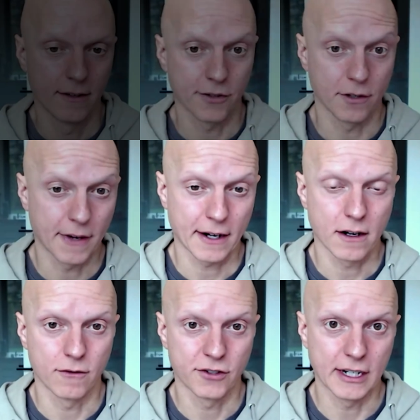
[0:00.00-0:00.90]
So you've had a
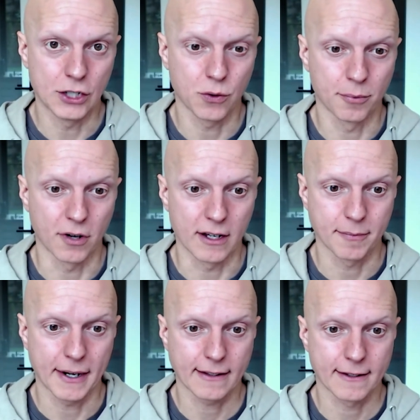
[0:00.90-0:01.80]
conversation with a
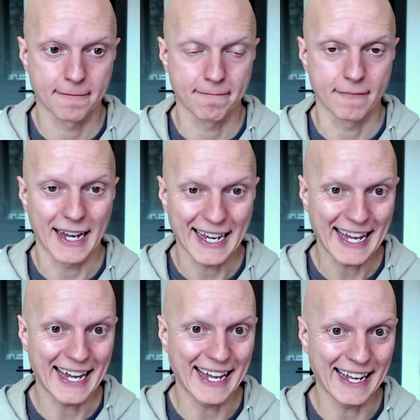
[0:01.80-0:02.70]
prospect
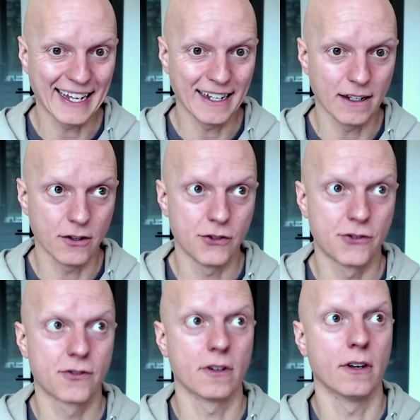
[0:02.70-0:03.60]
and
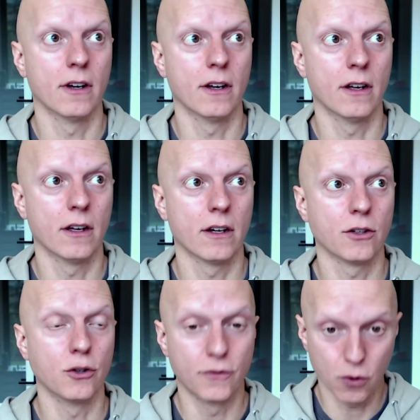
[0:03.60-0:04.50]

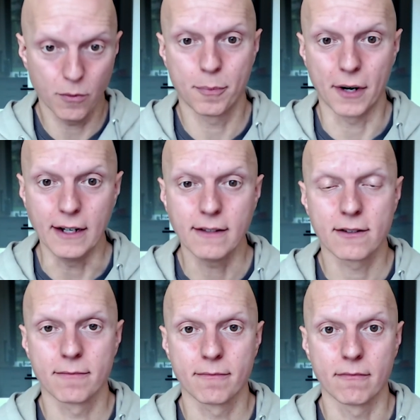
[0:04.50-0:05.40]
you've told them the
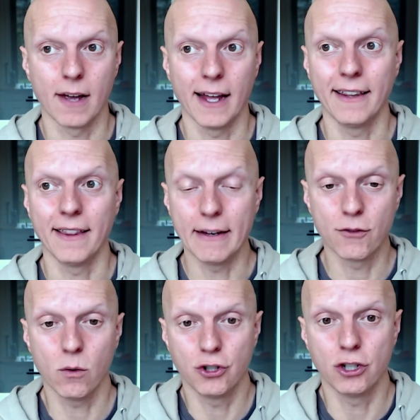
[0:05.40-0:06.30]
price and they've
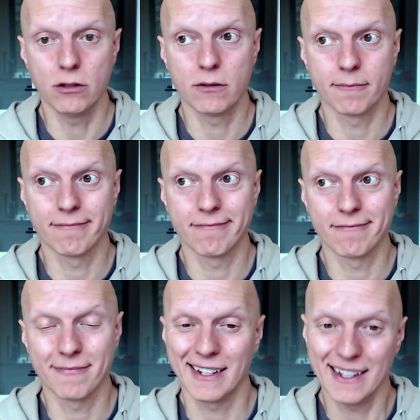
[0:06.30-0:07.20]
told you
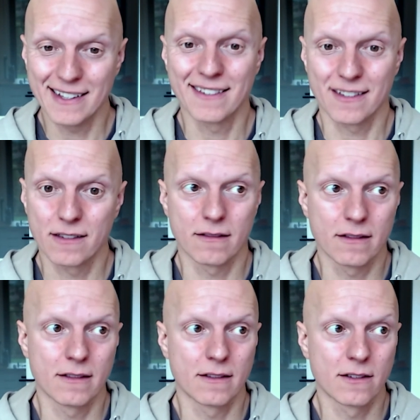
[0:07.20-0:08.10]
it's,
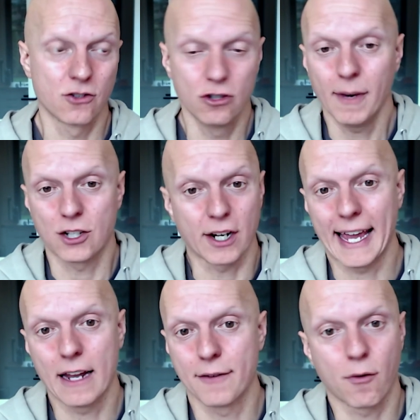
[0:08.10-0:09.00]
it's too much. I
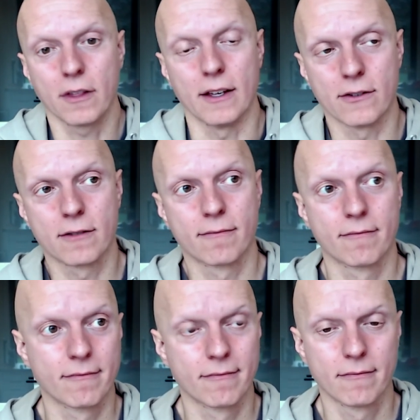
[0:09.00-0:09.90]
can't afford this.
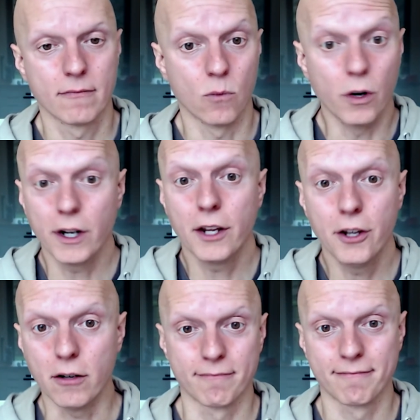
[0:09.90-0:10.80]
What do you
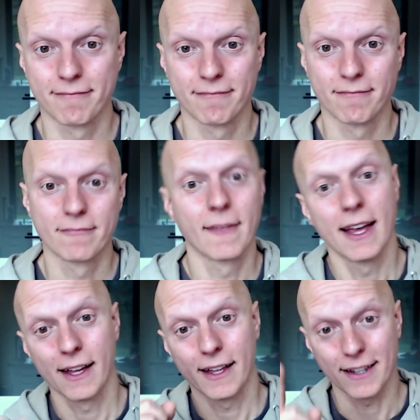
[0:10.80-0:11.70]
do?
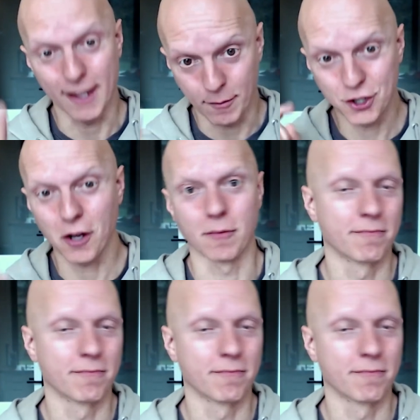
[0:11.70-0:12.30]
Let me show you.